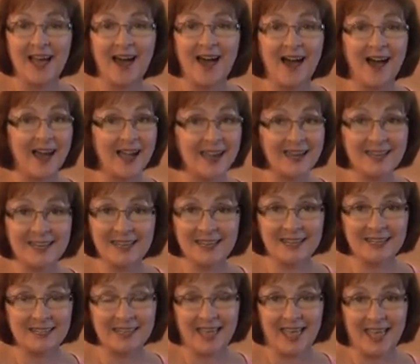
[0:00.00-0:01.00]

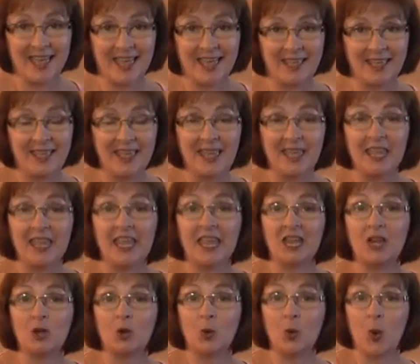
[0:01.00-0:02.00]
ID tag
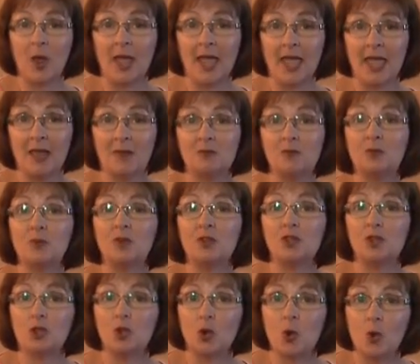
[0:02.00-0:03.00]
engraved
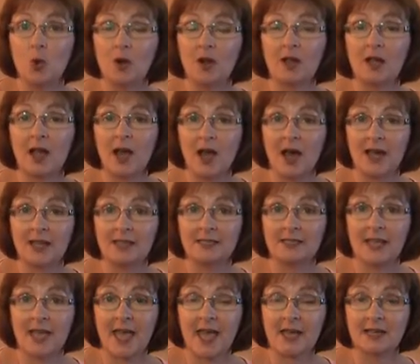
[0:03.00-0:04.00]
with your
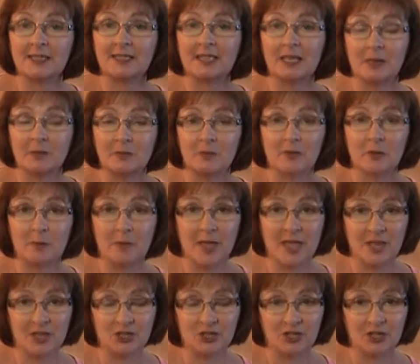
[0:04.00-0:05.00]
contact
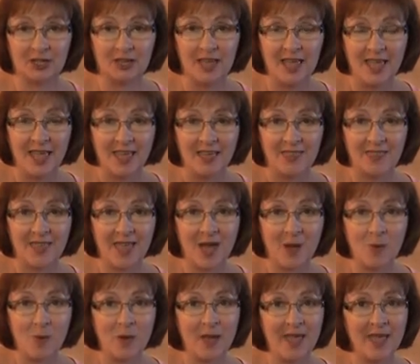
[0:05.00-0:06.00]
information.
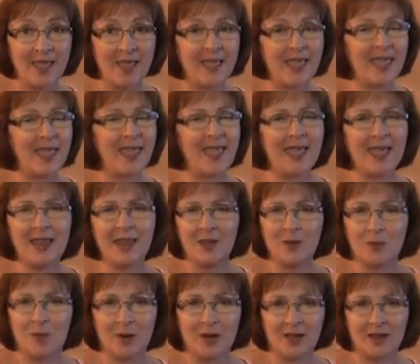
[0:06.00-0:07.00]
That way,
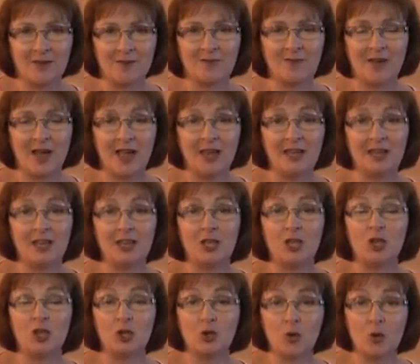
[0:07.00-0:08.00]
anyone finding
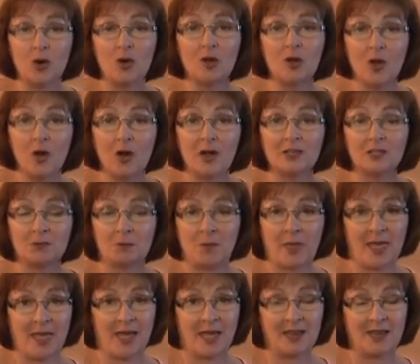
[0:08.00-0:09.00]
your lost
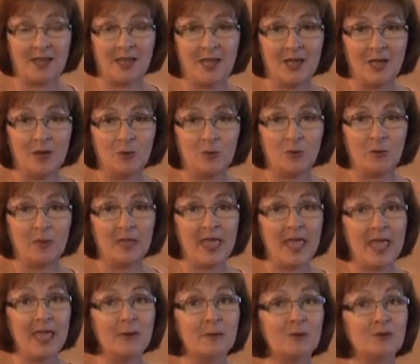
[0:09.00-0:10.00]
pet will be
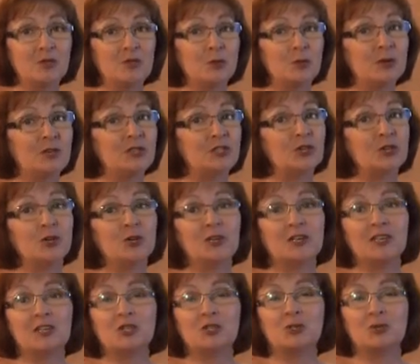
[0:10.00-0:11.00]
able to
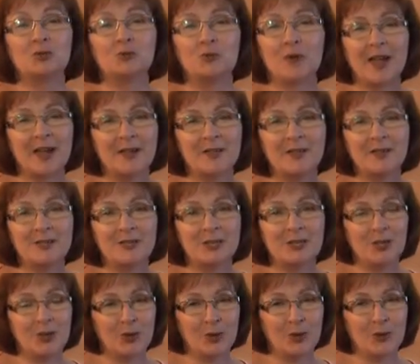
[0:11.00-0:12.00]
return it directly to
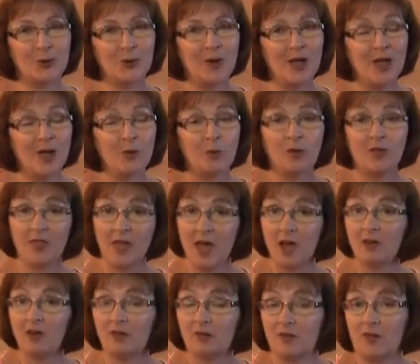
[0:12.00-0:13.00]
you
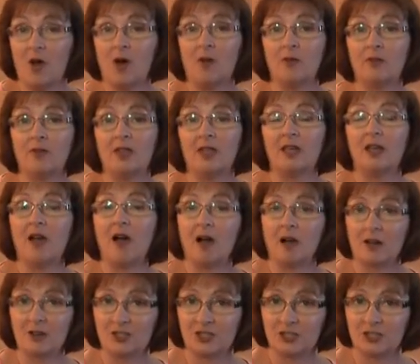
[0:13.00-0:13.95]
without involving our